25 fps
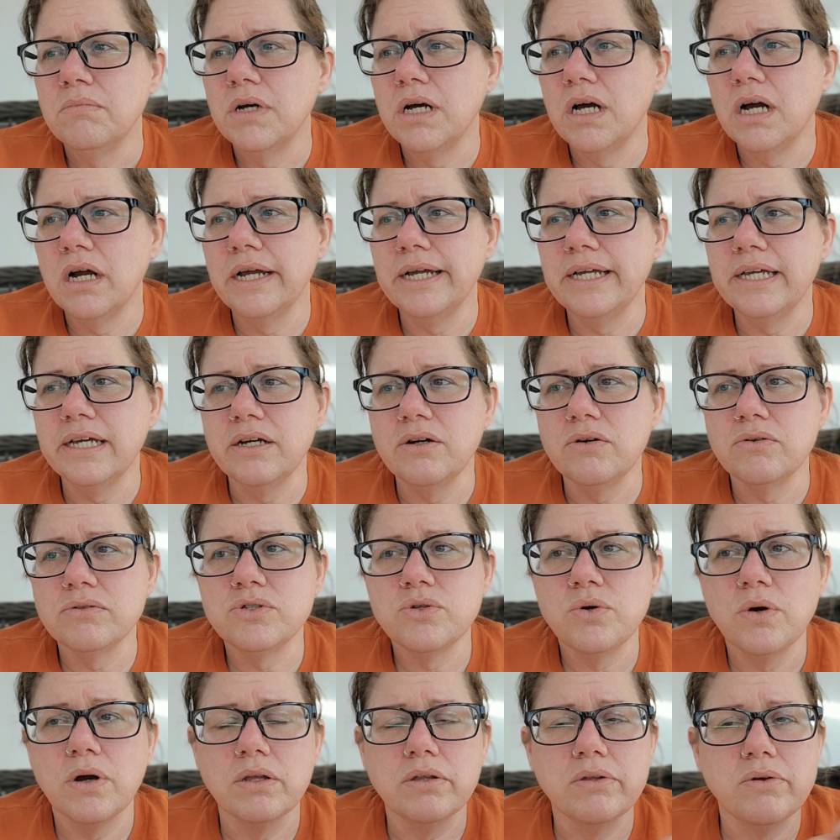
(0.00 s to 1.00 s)
I can go
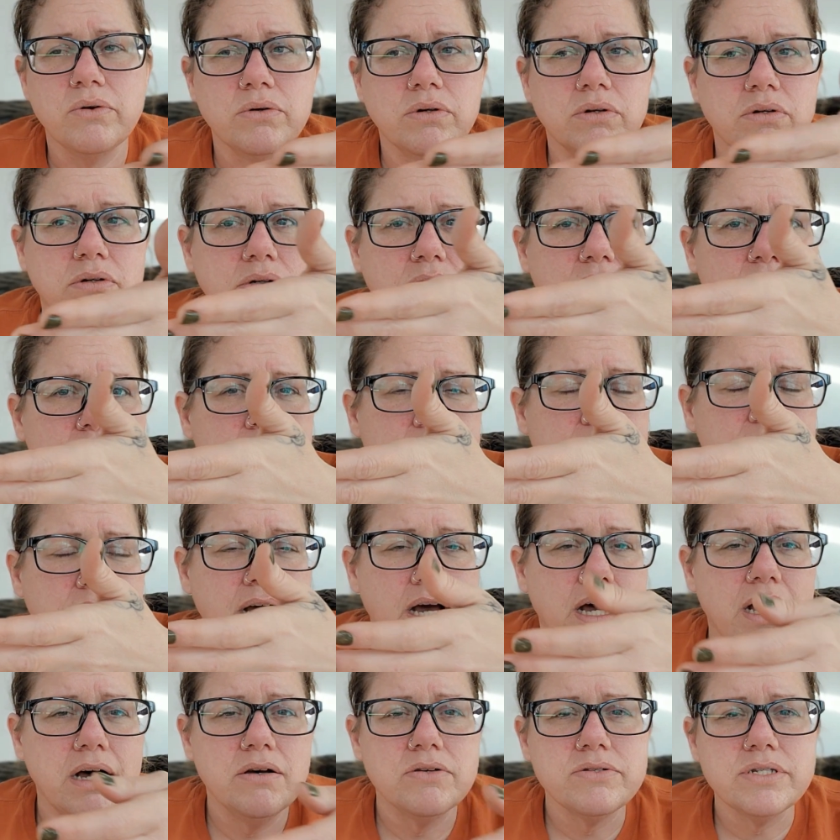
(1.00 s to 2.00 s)
to our local
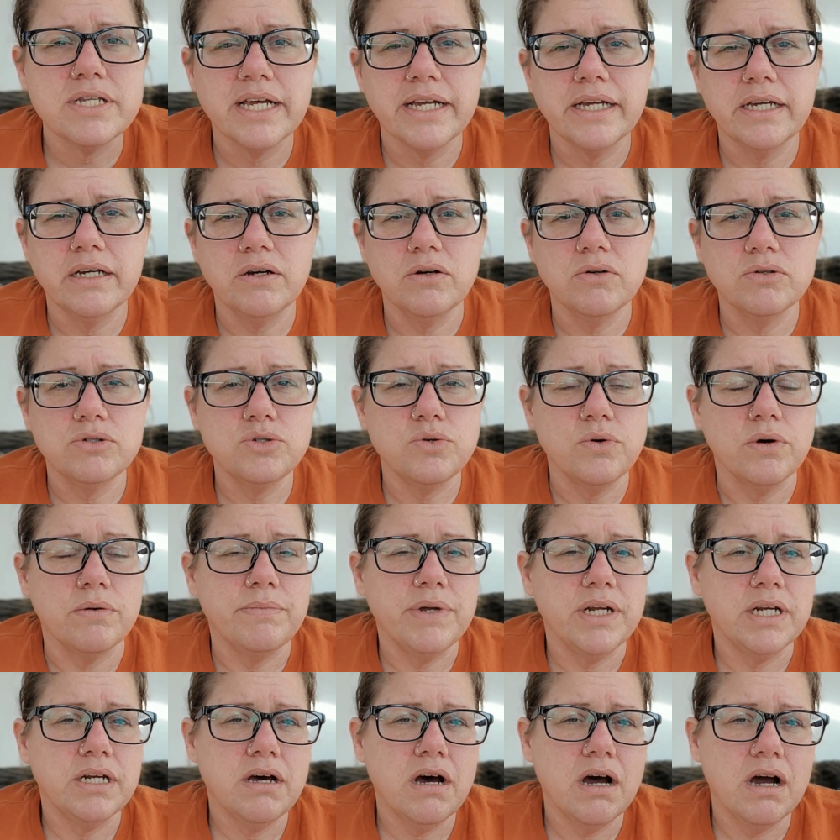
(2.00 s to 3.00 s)
greenhouse. I can go to a
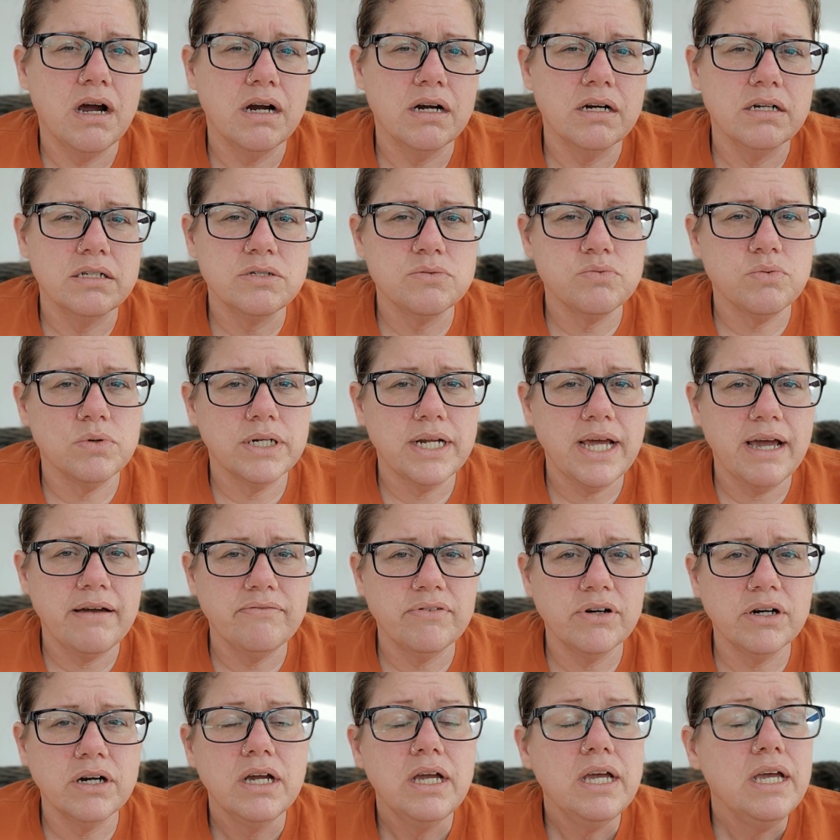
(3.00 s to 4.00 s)
Menards, whatever.